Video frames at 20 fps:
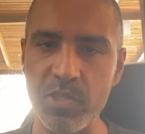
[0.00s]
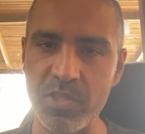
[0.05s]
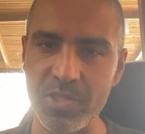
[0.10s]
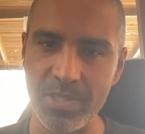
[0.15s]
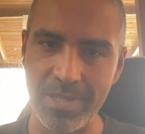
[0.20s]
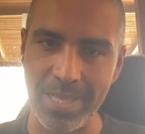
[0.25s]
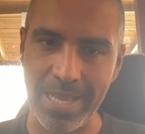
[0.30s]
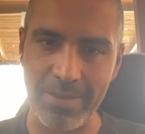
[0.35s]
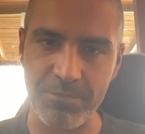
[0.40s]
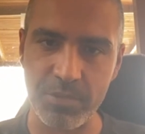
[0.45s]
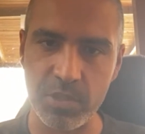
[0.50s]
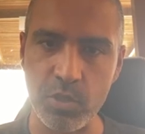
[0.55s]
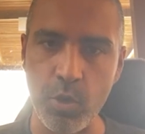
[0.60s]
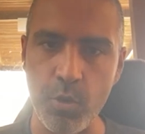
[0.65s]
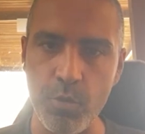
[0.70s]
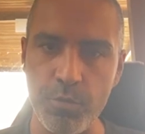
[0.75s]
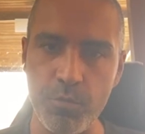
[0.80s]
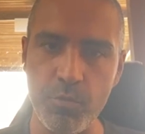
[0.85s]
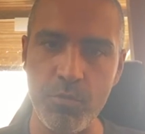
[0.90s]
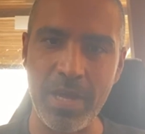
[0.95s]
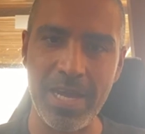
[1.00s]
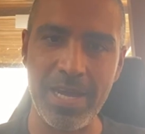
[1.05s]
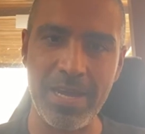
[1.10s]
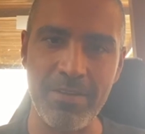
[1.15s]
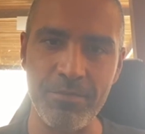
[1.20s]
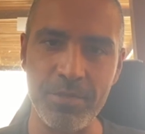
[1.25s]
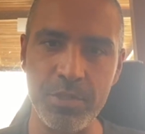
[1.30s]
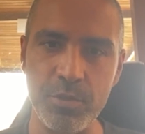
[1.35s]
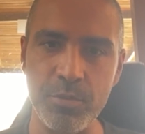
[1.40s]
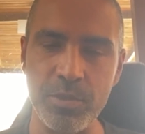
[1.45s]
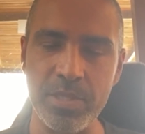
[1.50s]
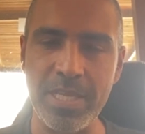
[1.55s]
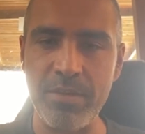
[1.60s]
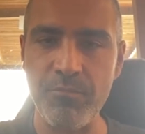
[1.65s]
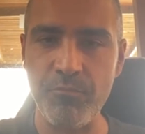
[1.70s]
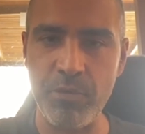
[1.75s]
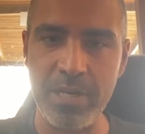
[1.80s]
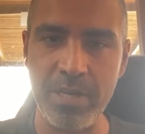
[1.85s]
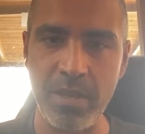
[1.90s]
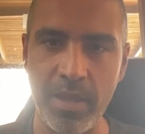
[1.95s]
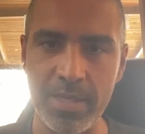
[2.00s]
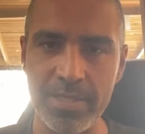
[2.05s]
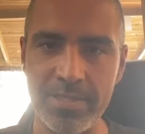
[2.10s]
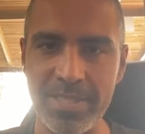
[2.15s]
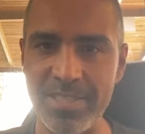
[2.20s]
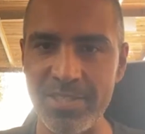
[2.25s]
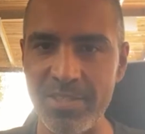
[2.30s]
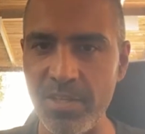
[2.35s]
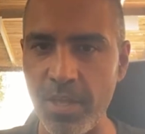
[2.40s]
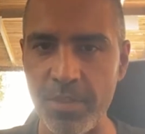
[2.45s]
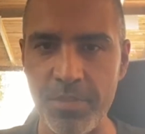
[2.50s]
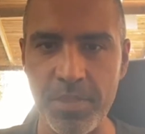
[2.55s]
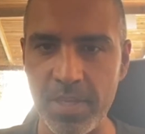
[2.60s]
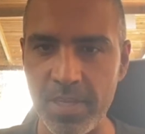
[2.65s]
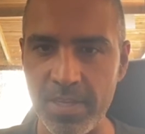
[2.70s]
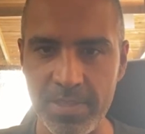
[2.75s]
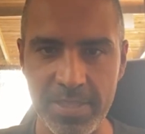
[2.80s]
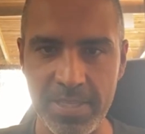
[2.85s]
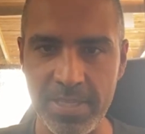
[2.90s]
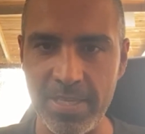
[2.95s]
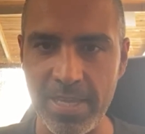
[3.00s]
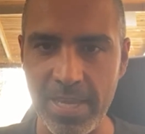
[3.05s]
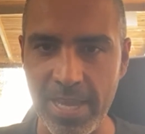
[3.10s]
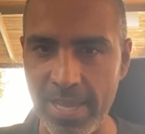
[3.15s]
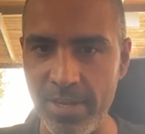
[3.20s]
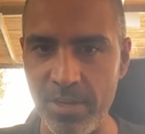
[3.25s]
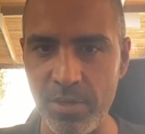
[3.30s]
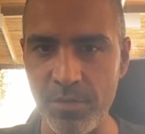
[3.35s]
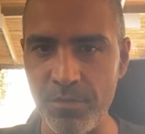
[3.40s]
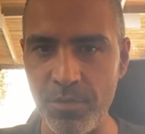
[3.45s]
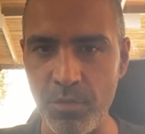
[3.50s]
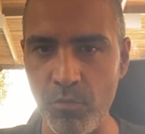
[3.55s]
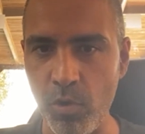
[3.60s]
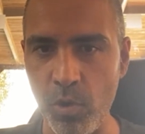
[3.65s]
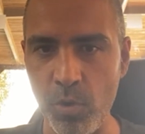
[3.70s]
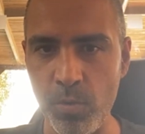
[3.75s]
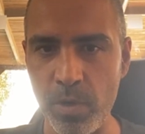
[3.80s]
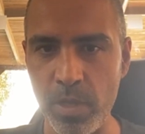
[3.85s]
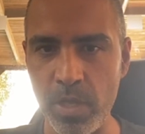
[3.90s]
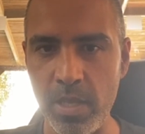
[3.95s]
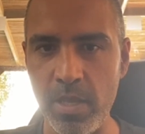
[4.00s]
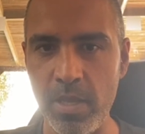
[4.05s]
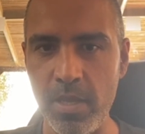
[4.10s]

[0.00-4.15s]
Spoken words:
still have to go through that avenue and then realize there's nothing at the end of the road.